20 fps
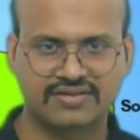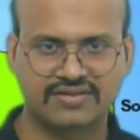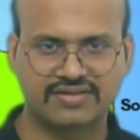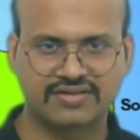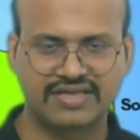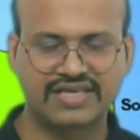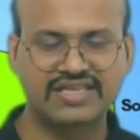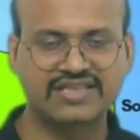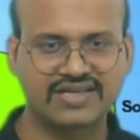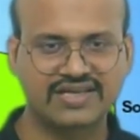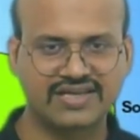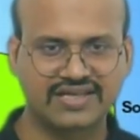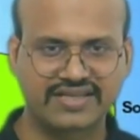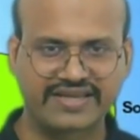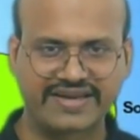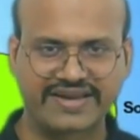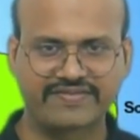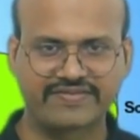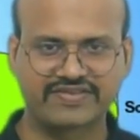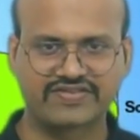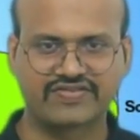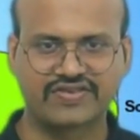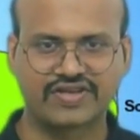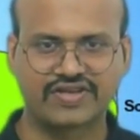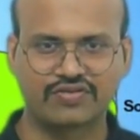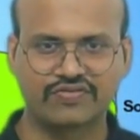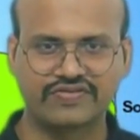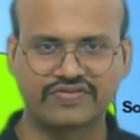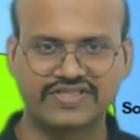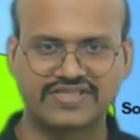in the northern hemisphere, you
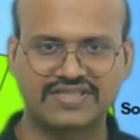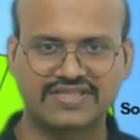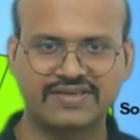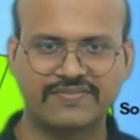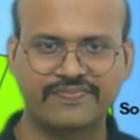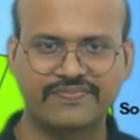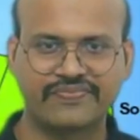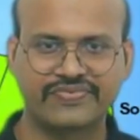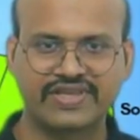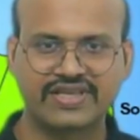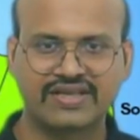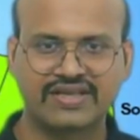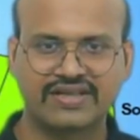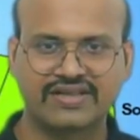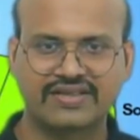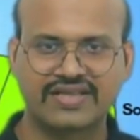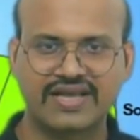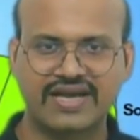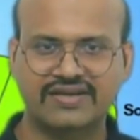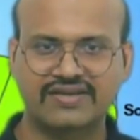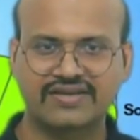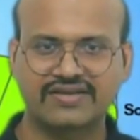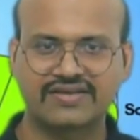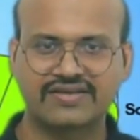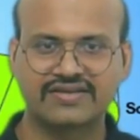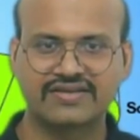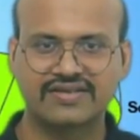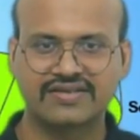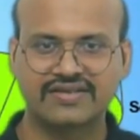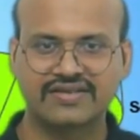will see that
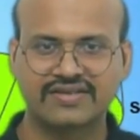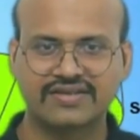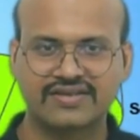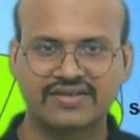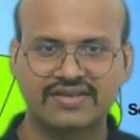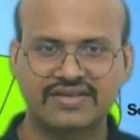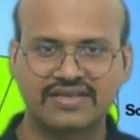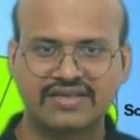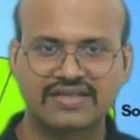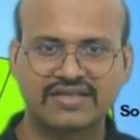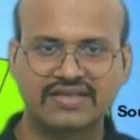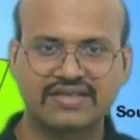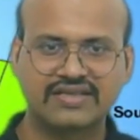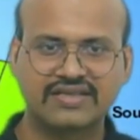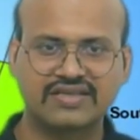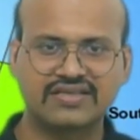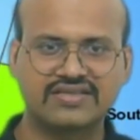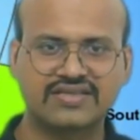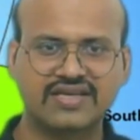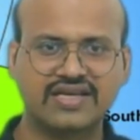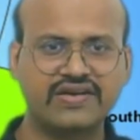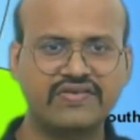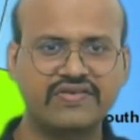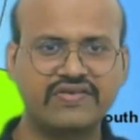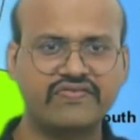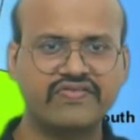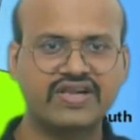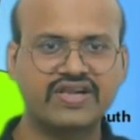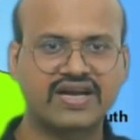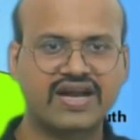the sun
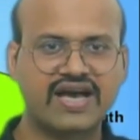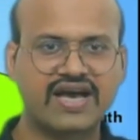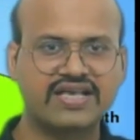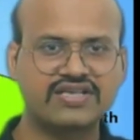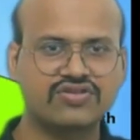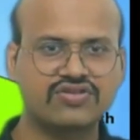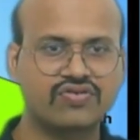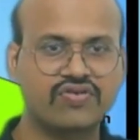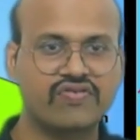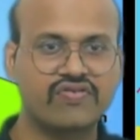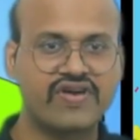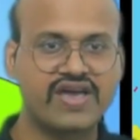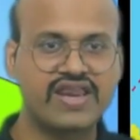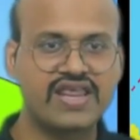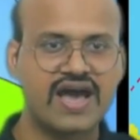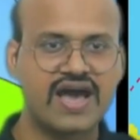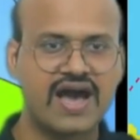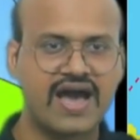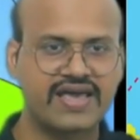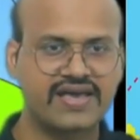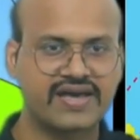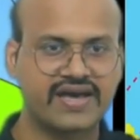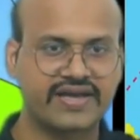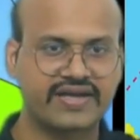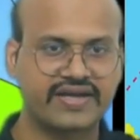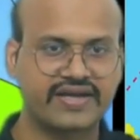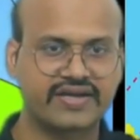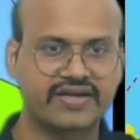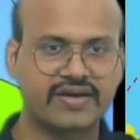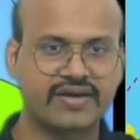will rise to a very high
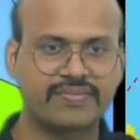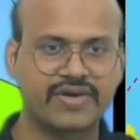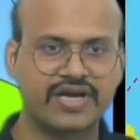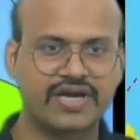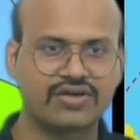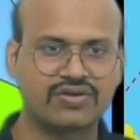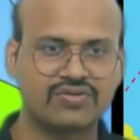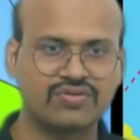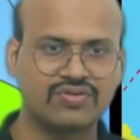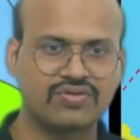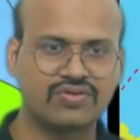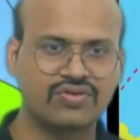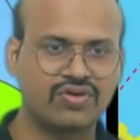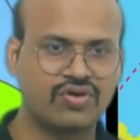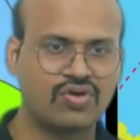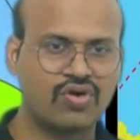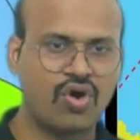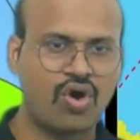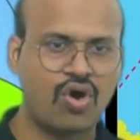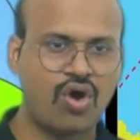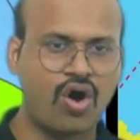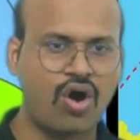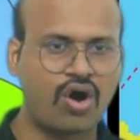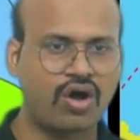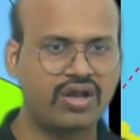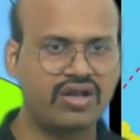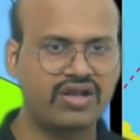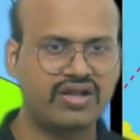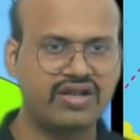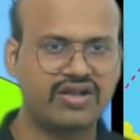height compared to
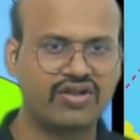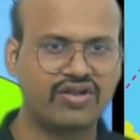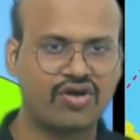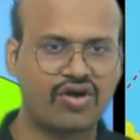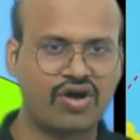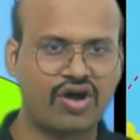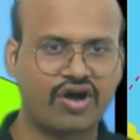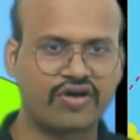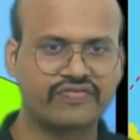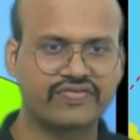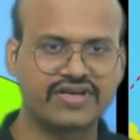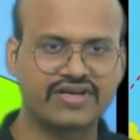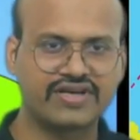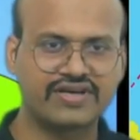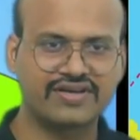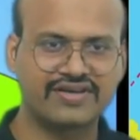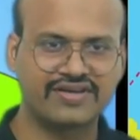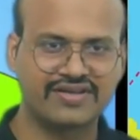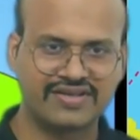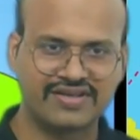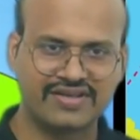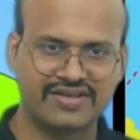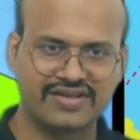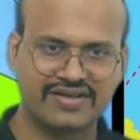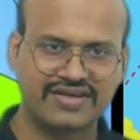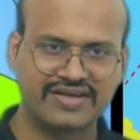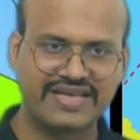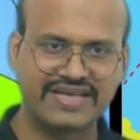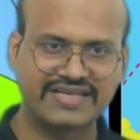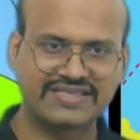all of the
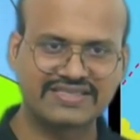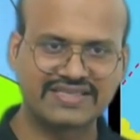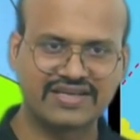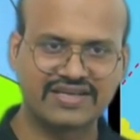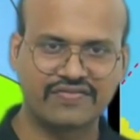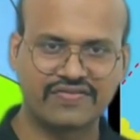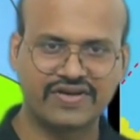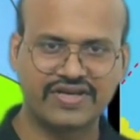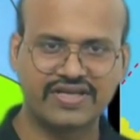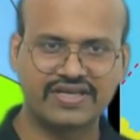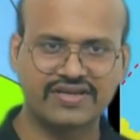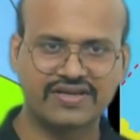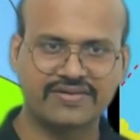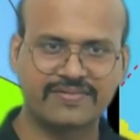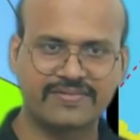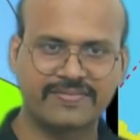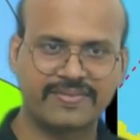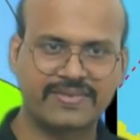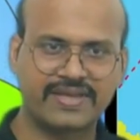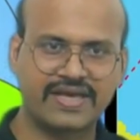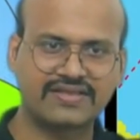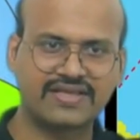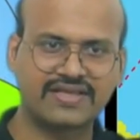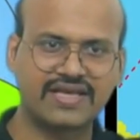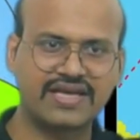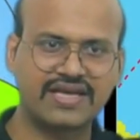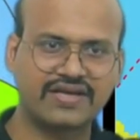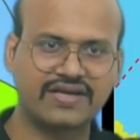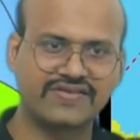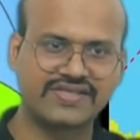days in our year and then
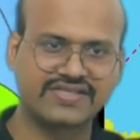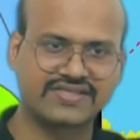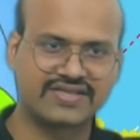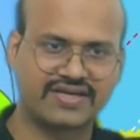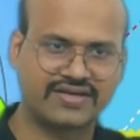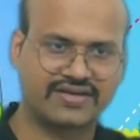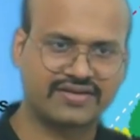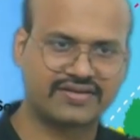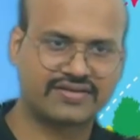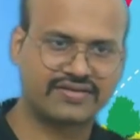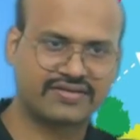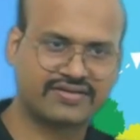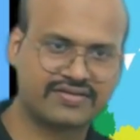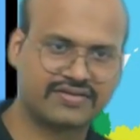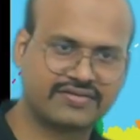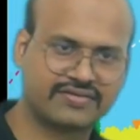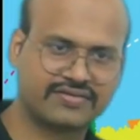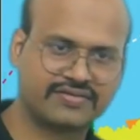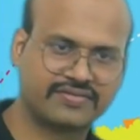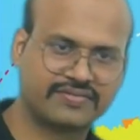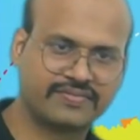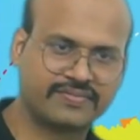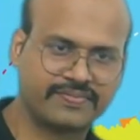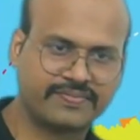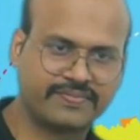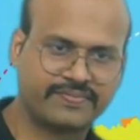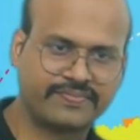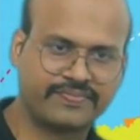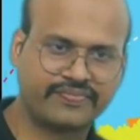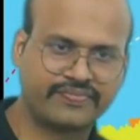it will set.
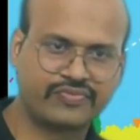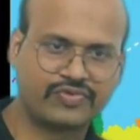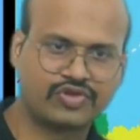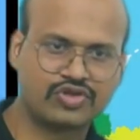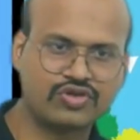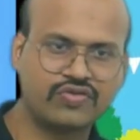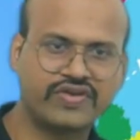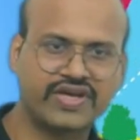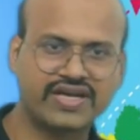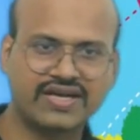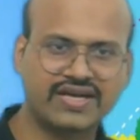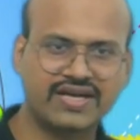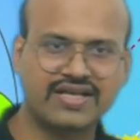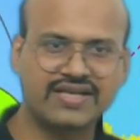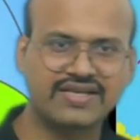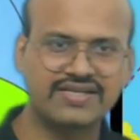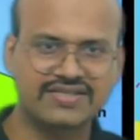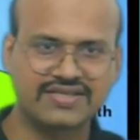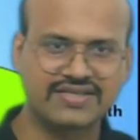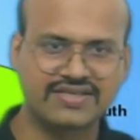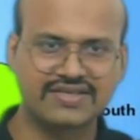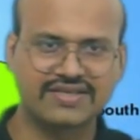So we can clearly see